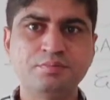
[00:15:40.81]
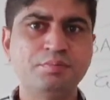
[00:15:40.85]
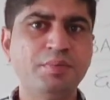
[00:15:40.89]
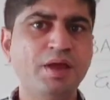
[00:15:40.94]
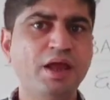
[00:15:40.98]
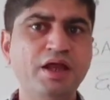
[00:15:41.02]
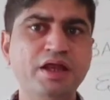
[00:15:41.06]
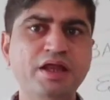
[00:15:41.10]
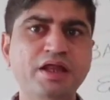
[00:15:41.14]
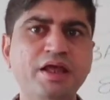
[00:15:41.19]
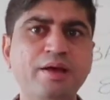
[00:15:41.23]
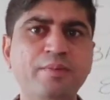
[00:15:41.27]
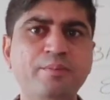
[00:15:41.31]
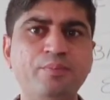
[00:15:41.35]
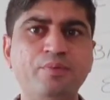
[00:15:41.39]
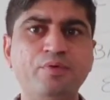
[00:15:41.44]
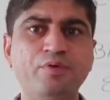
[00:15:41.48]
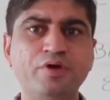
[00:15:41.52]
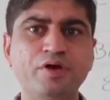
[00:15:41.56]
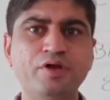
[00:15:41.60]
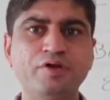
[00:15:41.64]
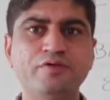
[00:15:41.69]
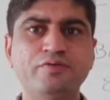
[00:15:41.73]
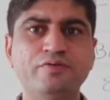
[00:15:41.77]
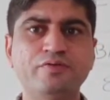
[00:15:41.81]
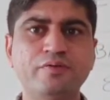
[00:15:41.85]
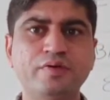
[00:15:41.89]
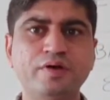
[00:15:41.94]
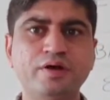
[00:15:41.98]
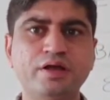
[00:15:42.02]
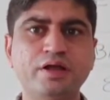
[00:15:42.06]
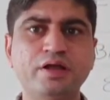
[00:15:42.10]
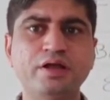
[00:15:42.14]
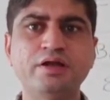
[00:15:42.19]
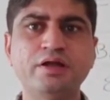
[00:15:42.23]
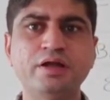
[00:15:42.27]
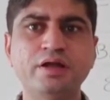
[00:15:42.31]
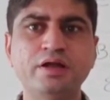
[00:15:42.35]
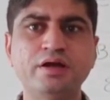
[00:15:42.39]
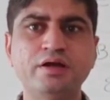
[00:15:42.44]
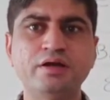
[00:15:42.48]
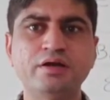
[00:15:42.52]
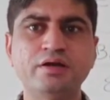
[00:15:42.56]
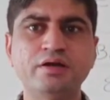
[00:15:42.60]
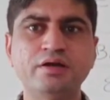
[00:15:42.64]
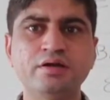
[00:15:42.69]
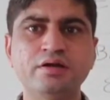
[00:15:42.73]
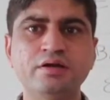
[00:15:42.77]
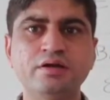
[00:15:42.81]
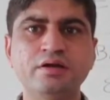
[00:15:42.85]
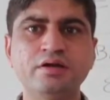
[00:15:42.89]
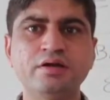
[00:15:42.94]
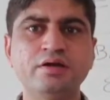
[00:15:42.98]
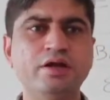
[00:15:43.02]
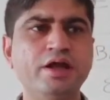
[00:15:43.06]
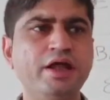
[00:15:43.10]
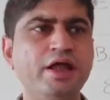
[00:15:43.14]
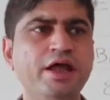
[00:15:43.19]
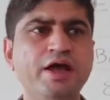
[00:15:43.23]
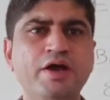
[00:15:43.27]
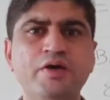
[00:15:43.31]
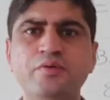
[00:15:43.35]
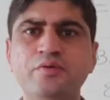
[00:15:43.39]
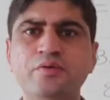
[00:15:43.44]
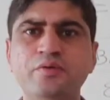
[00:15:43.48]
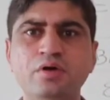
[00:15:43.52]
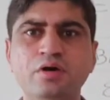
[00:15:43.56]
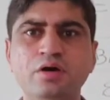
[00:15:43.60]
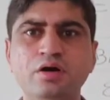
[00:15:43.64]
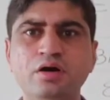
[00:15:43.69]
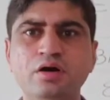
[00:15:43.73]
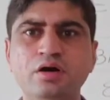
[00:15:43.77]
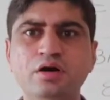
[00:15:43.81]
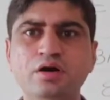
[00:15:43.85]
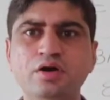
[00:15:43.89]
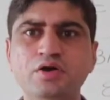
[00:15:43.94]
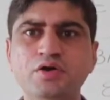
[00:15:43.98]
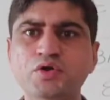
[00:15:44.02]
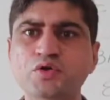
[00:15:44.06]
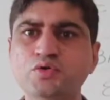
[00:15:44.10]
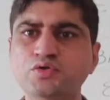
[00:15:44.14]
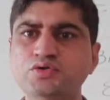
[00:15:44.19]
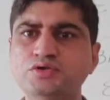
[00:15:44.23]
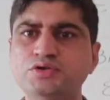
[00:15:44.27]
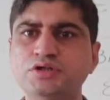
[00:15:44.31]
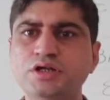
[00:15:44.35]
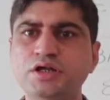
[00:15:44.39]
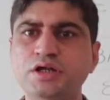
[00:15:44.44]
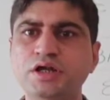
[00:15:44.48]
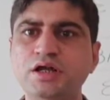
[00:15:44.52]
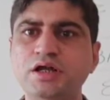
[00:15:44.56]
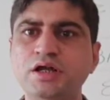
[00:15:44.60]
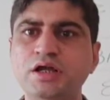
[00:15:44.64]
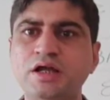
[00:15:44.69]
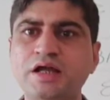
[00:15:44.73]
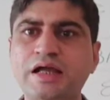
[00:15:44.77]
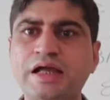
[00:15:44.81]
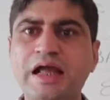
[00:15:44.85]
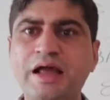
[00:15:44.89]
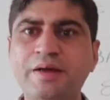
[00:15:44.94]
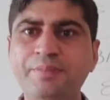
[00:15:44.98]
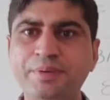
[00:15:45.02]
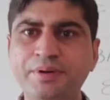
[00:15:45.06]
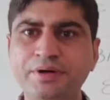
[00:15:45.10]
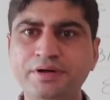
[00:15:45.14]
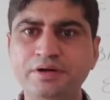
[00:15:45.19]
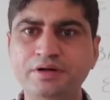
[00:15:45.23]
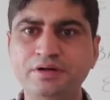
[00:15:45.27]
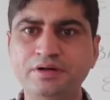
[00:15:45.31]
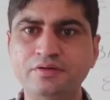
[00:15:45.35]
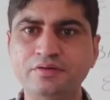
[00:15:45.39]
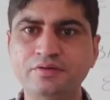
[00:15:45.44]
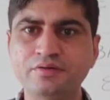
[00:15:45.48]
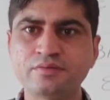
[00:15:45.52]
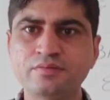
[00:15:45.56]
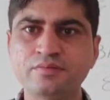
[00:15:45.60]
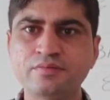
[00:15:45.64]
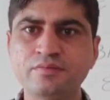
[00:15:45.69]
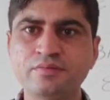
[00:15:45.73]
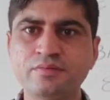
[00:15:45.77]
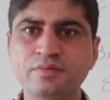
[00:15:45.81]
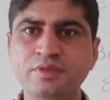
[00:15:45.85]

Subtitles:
Many employees working there. They have huge capitals.